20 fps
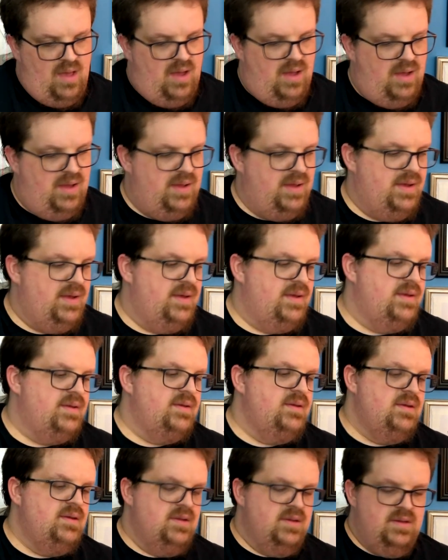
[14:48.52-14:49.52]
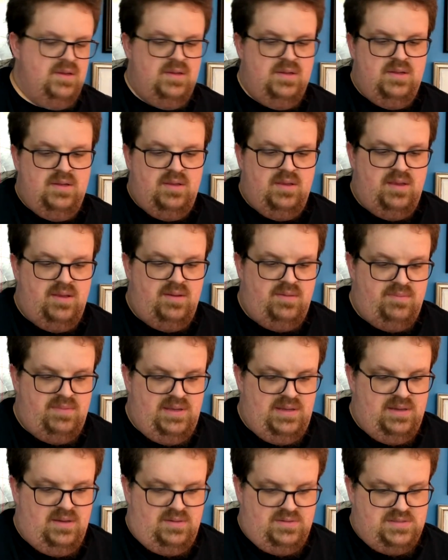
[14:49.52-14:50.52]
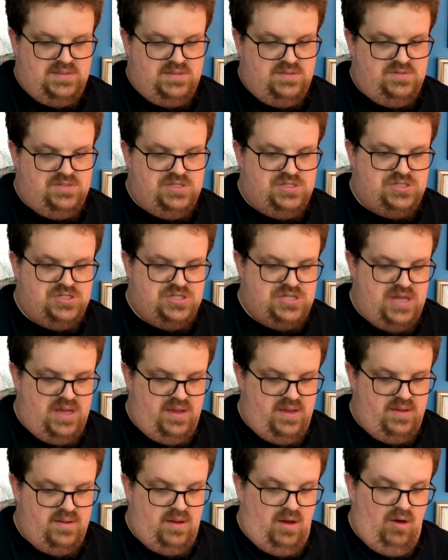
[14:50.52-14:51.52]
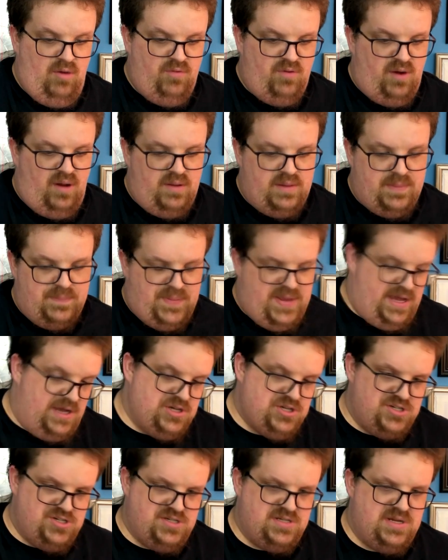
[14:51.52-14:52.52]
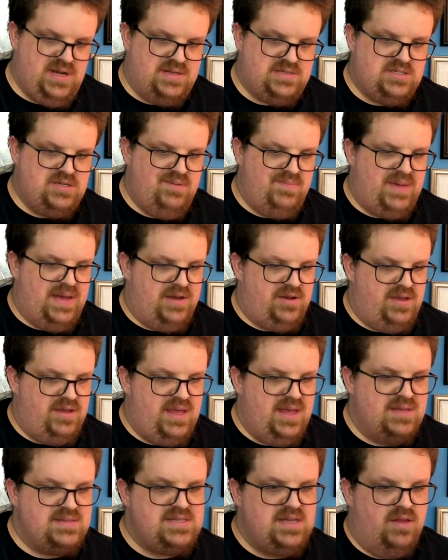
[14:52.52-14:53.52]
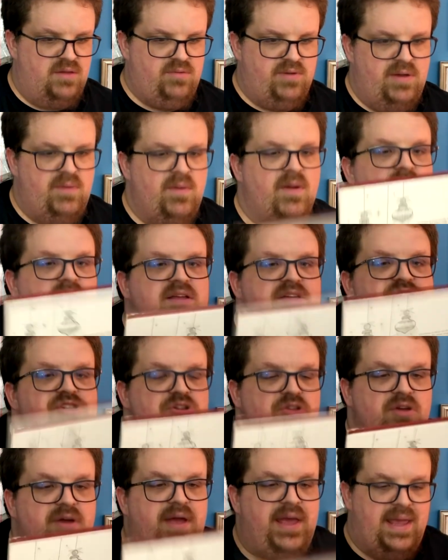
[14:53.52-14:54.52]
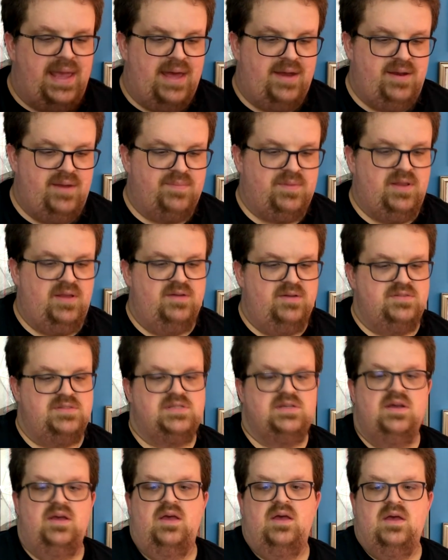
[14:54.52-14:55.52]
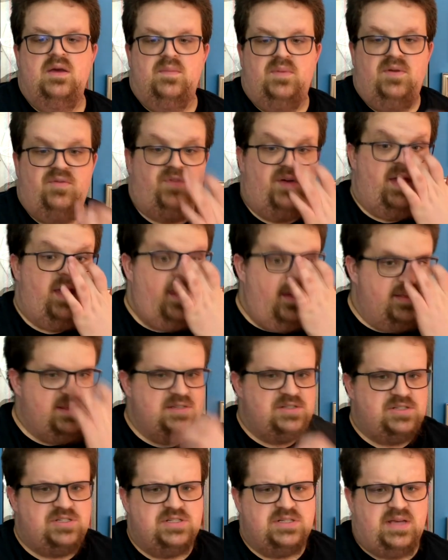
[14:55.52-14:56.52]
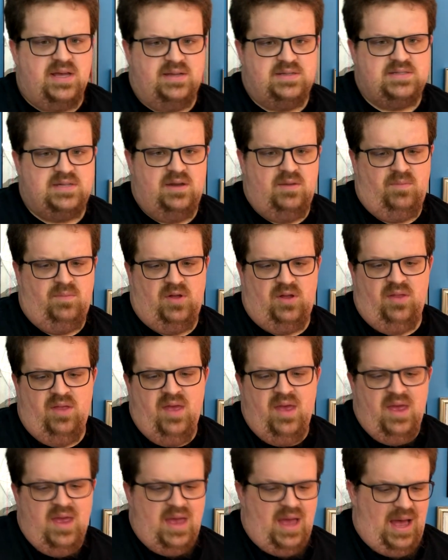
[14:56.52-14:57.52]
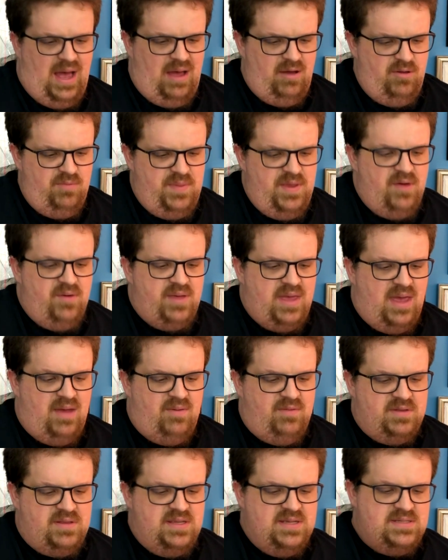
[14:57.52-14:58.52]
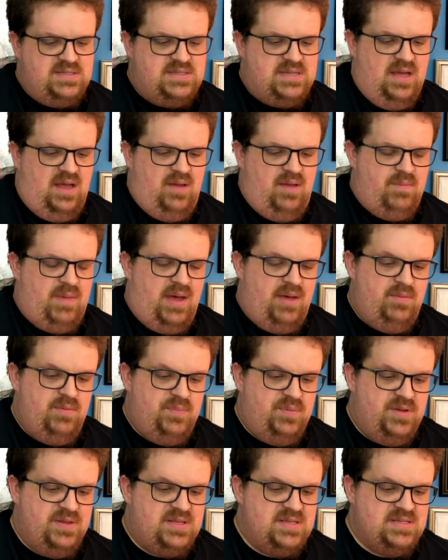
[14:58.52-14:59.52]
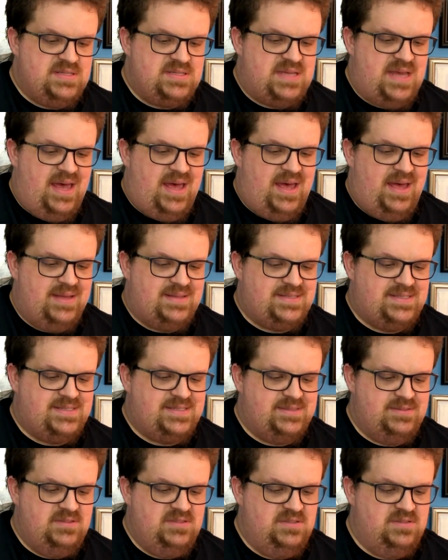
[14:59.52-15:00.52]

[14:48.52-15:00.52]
Let me also just check. Overall, the picture's not too bad. You can't tell the ring wear unless you're looking at it up close. But if I had this just kind of sitting all, I would be okay with this. I would put this at